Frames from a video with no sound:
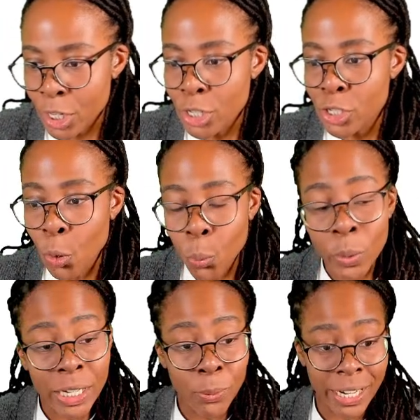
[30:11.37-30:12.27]
So
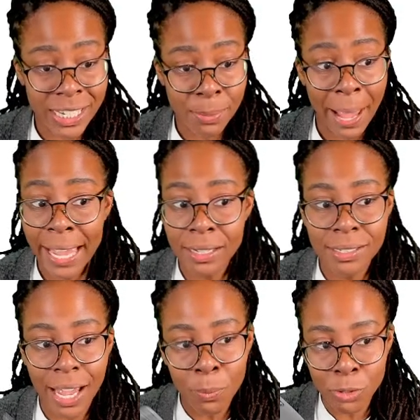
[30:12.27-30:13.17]
we would expect,
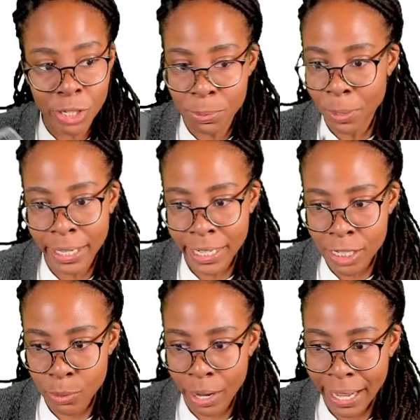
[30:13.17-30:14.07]
and we'll just plug it
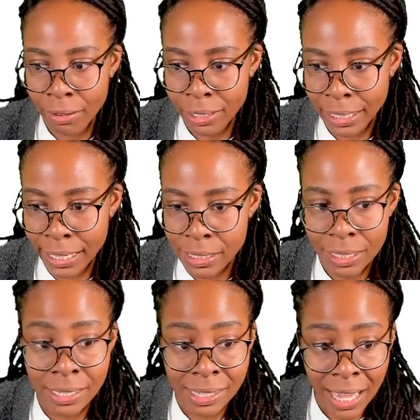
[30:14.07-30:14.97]
into our
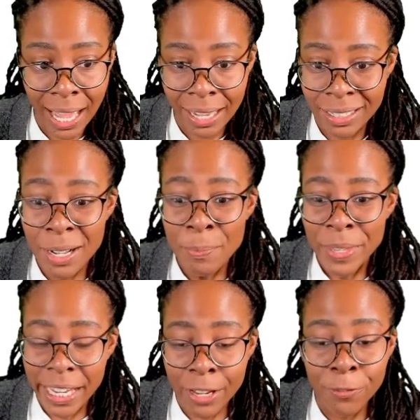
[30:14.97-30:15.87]
calculators, that
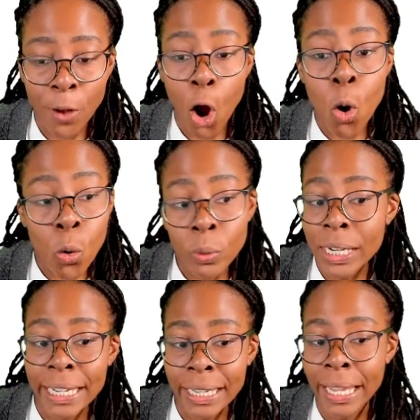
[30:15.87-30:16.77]
if
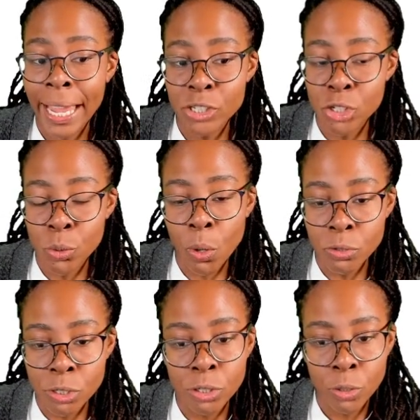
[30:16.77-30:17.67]
only
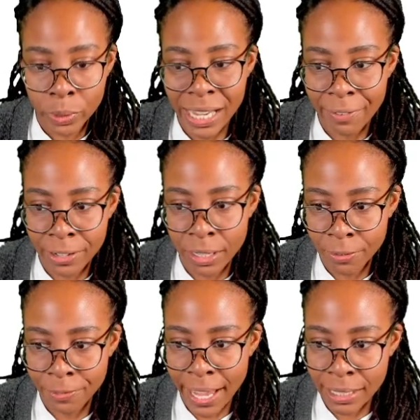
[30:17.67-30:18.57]
H2O2 was having an
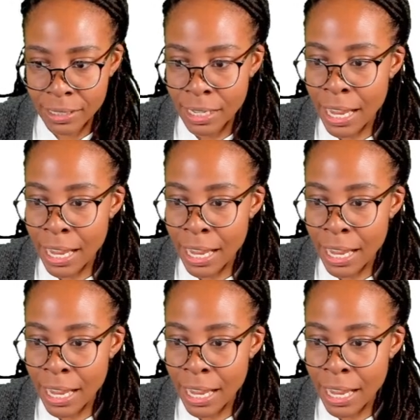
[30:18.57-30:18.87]
effect,